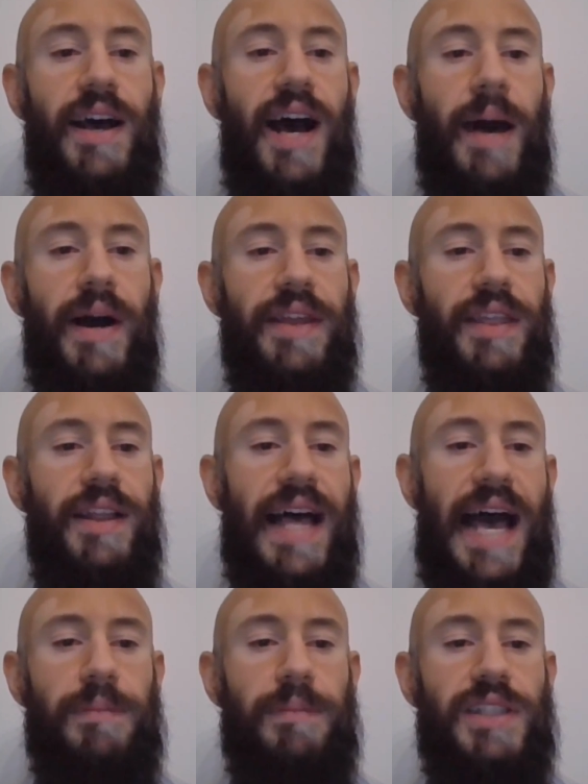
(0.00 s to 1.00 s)
Among the
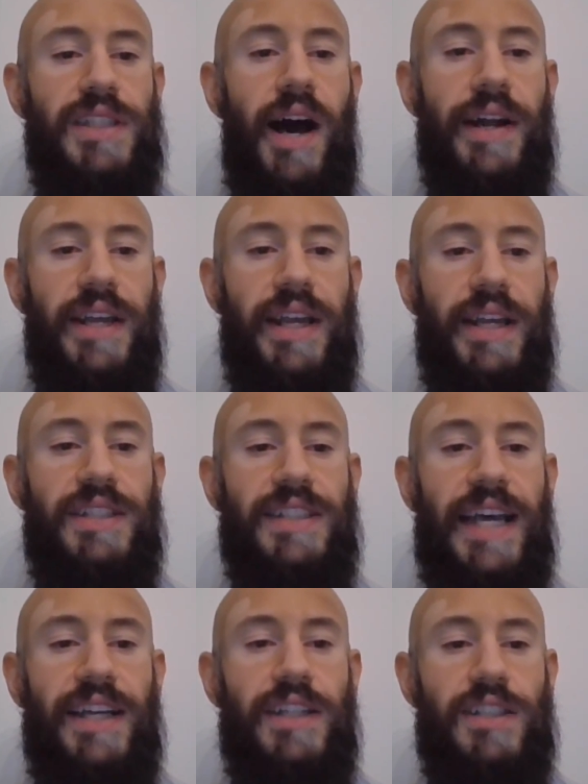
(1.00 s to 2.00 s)
labs taught in
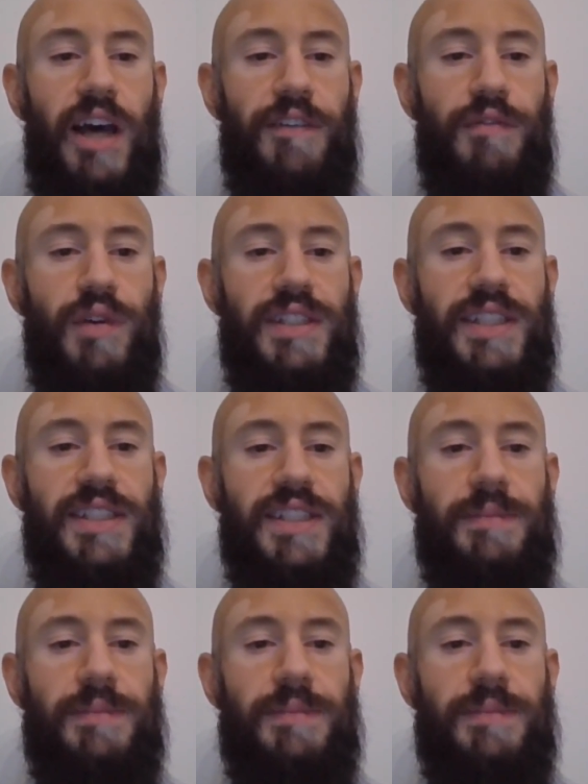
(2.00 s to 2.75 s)
Software Systems